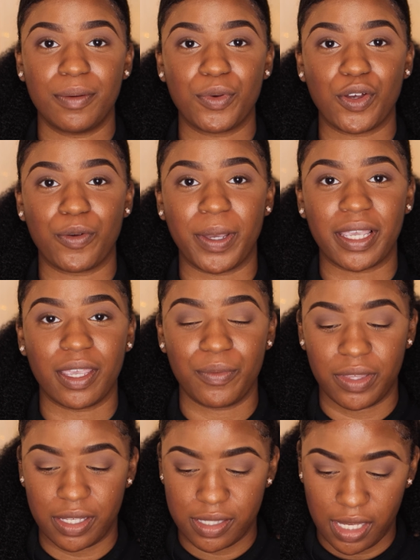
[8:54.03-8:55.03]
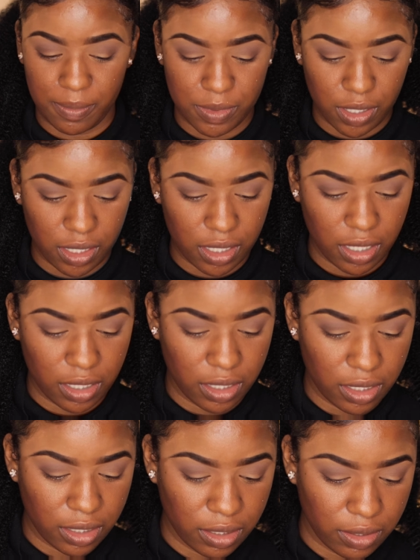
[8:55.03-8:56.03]
and I'm going to go back in with that same dark
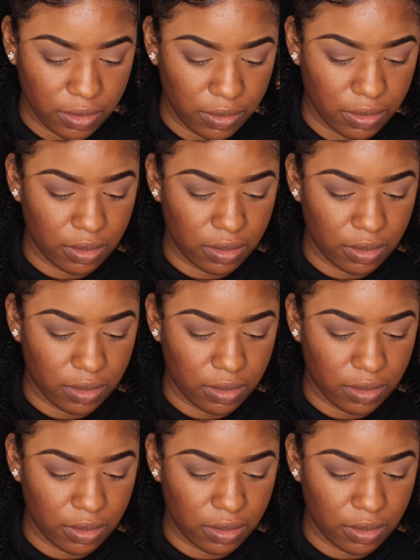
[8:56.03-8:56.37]
color.